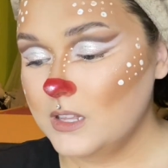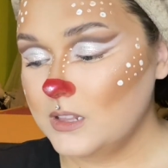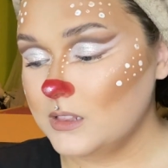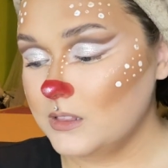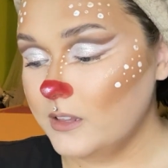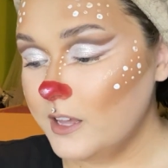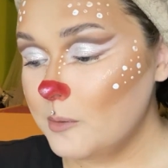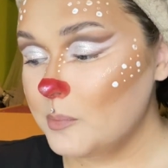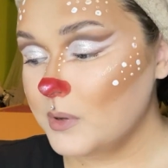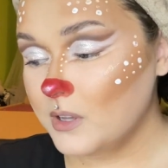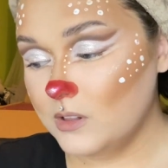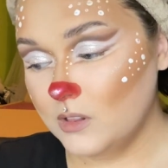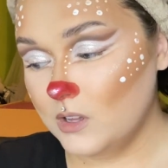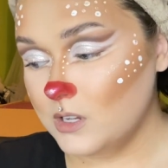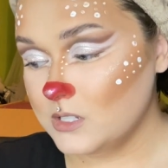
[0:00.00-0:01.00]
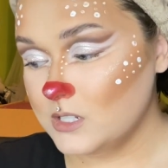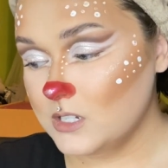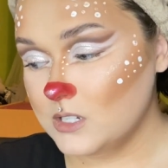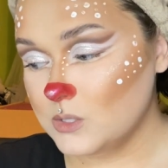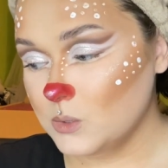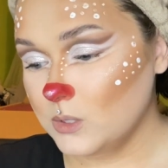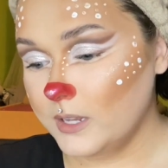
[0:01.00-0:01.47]
Lip
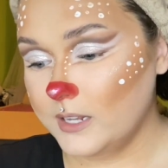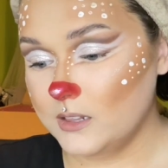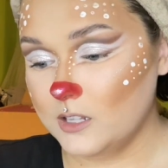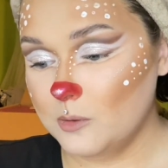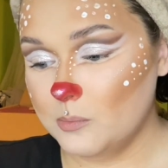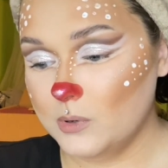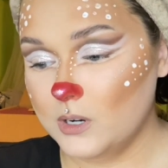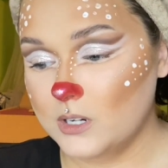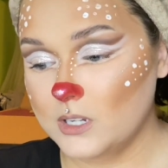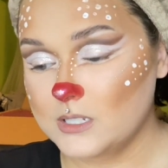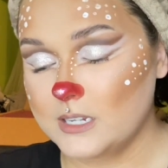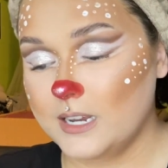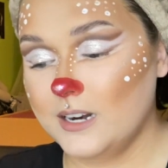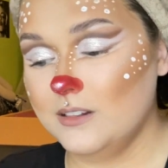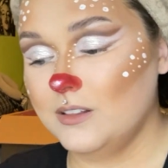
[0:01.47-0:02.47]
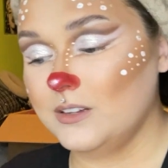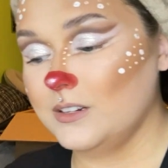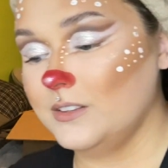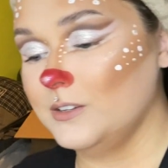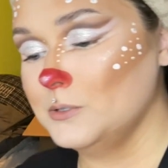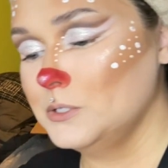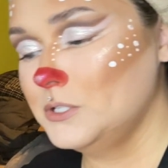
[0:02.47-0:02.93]
glosses or like lip products. I got a lot of
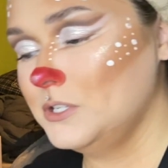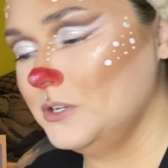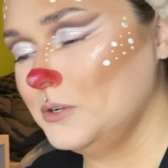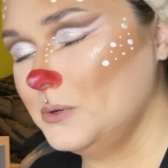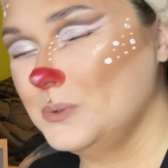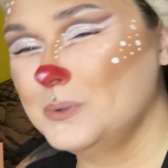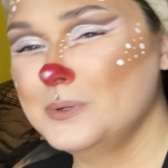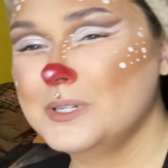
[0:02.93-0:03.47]
those too.